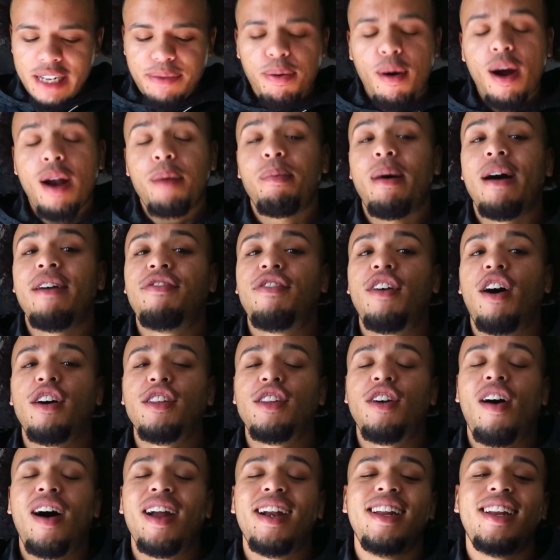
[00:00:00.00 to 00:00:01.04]
that's part of my fault
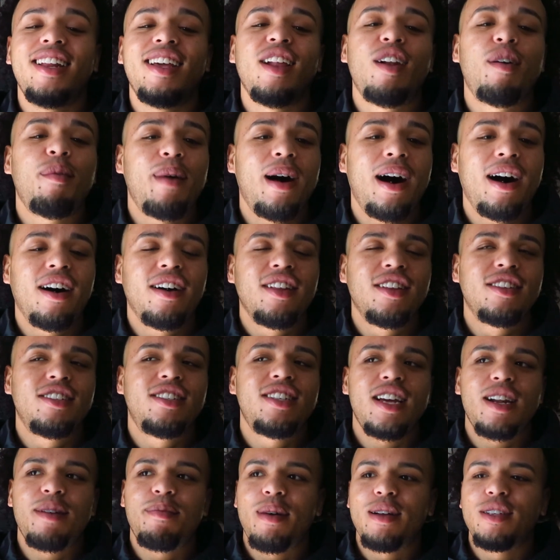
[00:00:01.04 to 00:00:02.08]
though. I need to get on my other
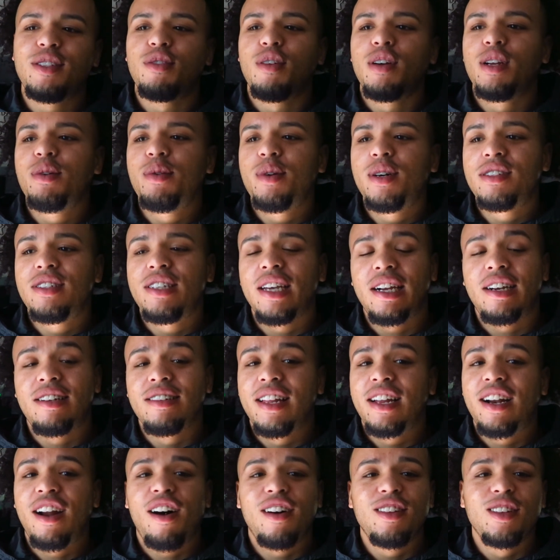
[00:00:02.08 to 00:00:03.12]
channel, my Jordy Will channel,
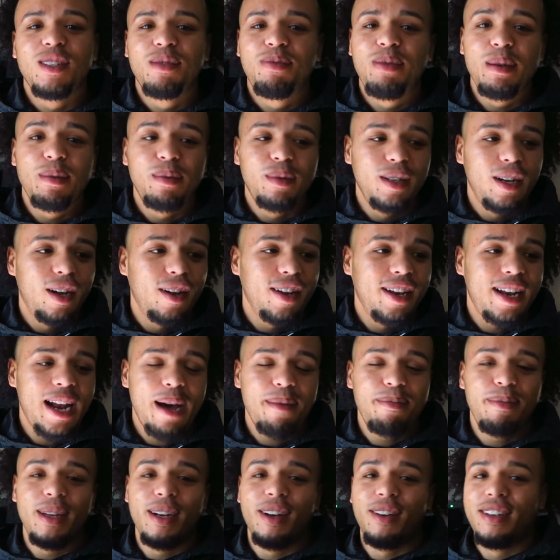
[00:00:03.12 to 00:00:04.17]
let all those people know that
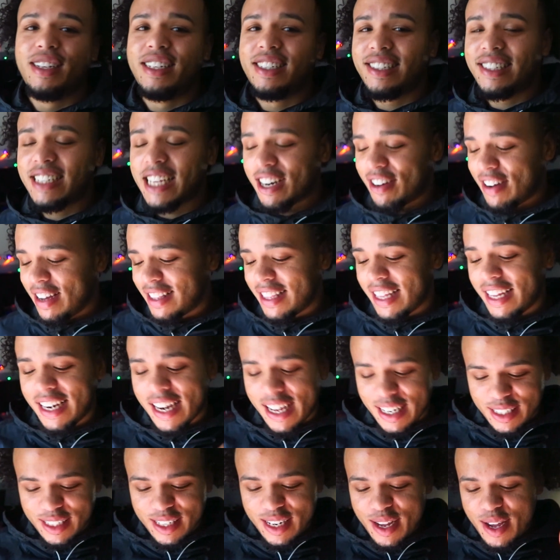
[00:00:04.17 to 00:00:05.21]
I've been on this channel. I think
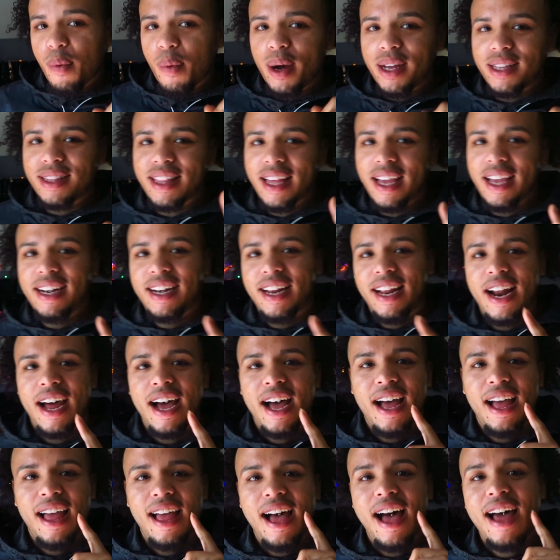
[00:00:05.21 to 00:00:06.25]
that's one thing that
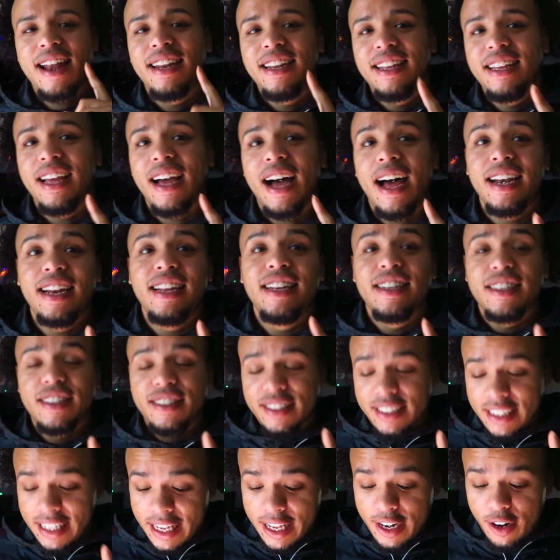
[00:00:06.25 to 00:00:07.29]
I, I need I need to
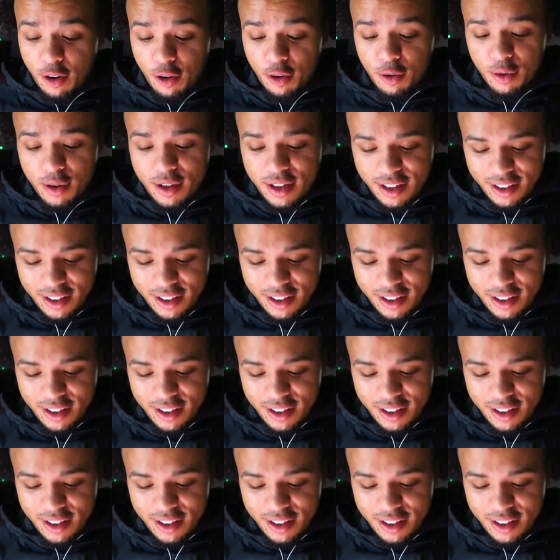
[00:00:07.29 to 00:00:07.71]
get on.